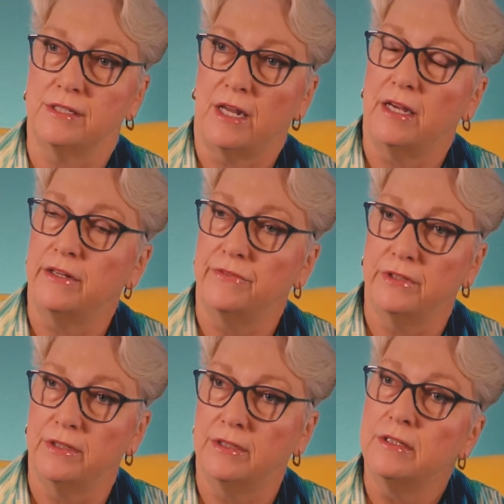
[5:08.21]
side of
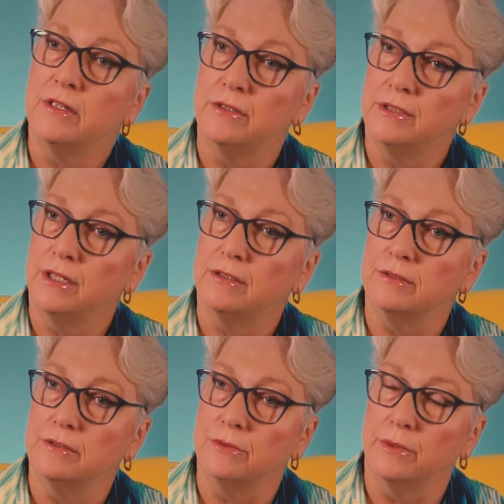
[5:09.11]
the
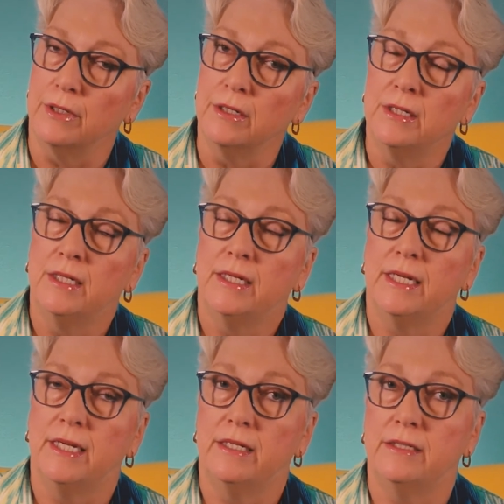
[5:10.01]
hotel door,
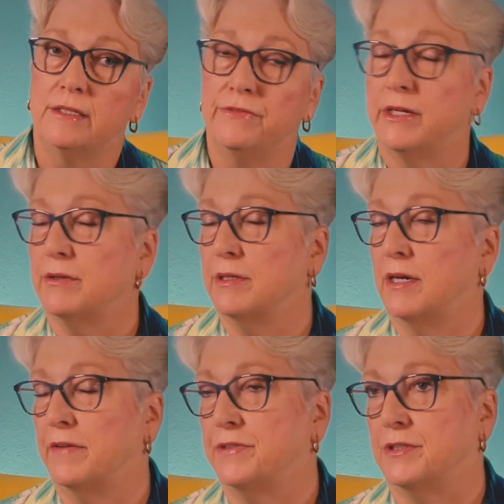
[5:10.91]
and the veteran
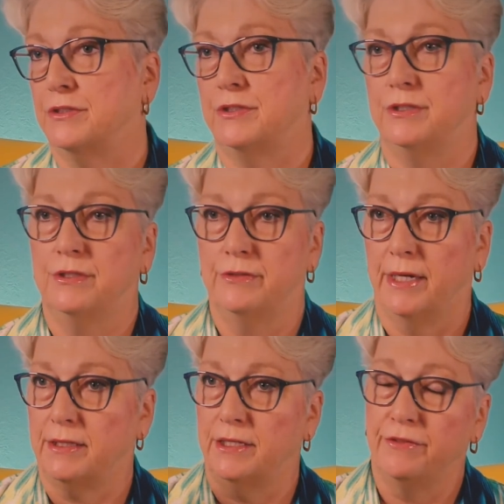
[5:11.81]
officer stood
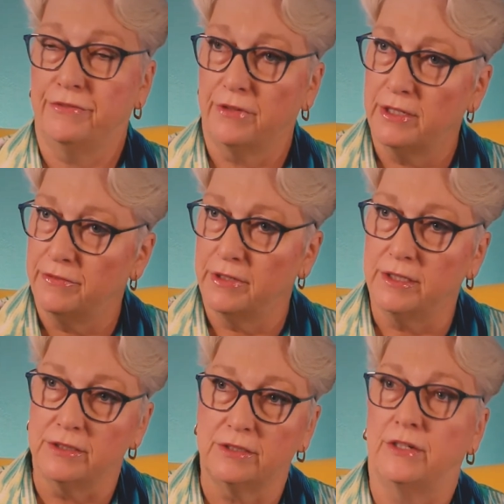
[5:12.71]
directly in front of it
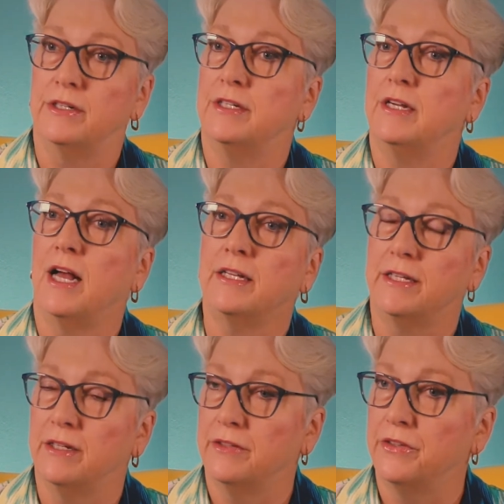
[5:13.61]
and started
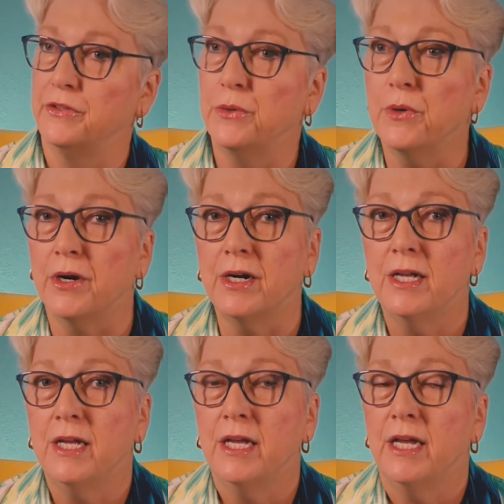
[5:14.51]
knocking on the door.
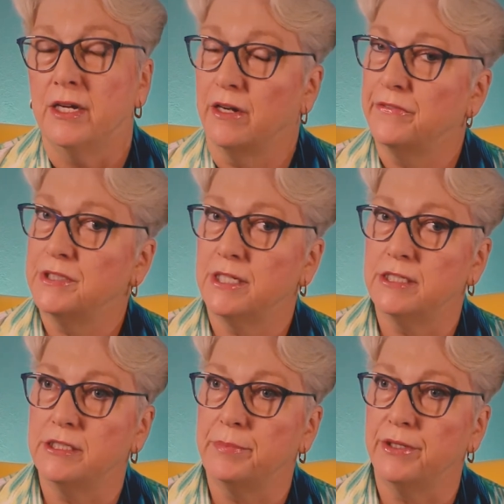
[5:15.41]
And all of a
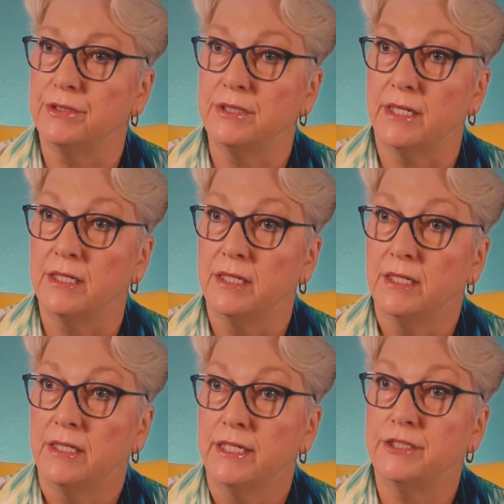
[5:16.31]
sudden, Spirit said,
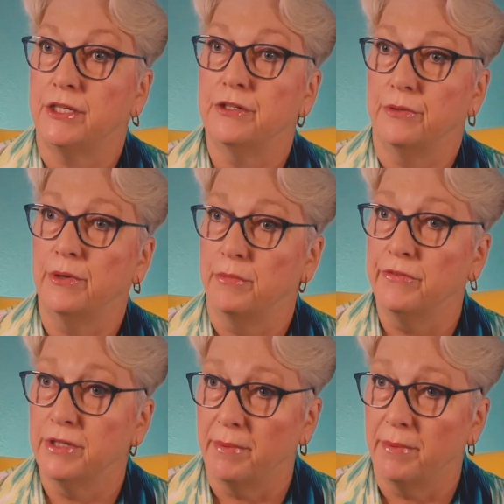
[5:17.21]
He's going to throw him over the